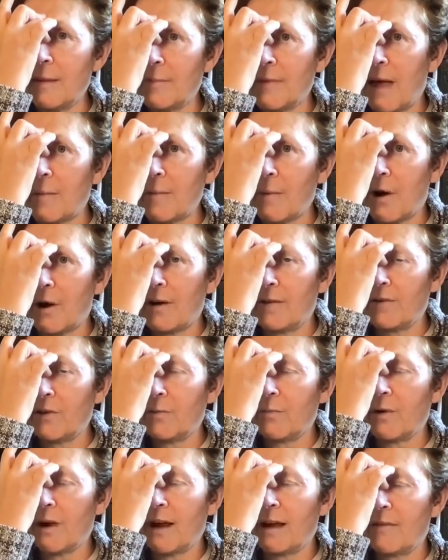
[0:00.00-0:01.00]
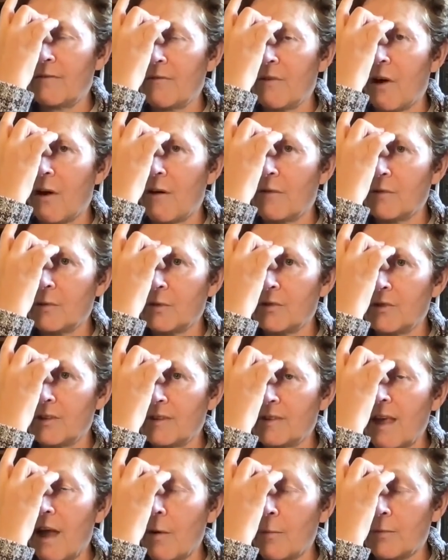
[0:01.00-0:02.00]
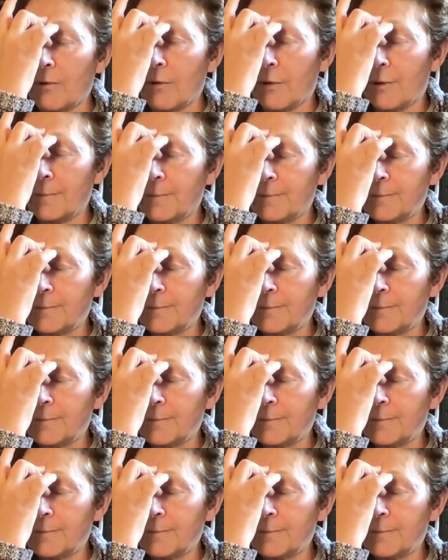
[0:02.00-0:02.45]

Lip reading: that part of your brain involved, which is helpful.